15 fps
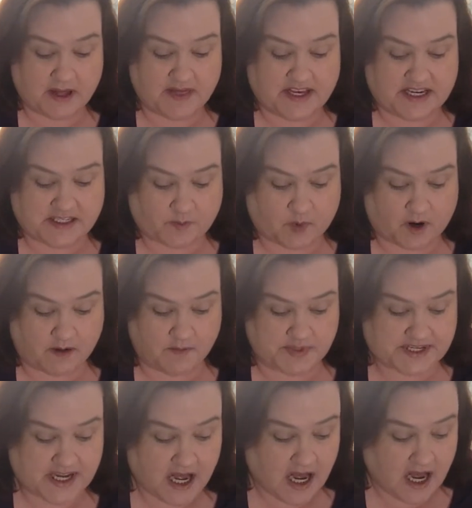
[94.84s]
these
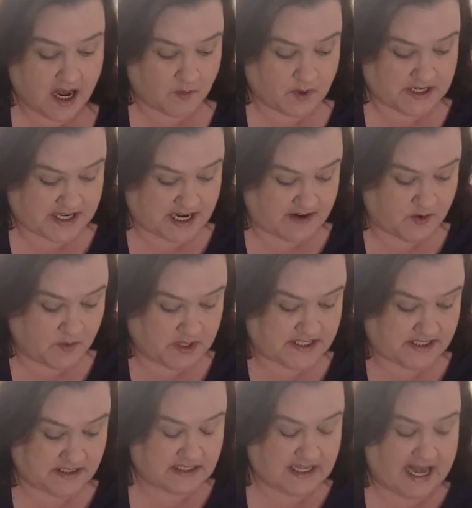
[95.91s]
prompts. I want everyone
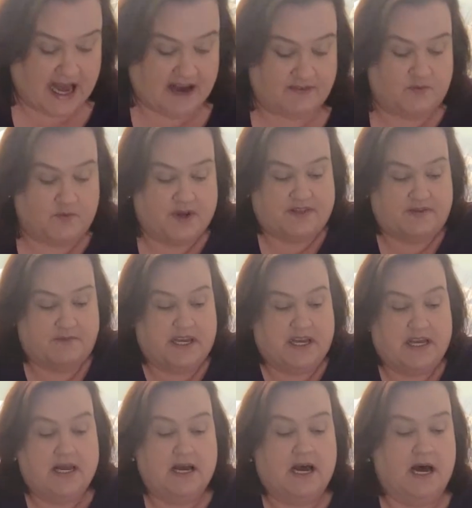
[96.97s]
to laugh with me.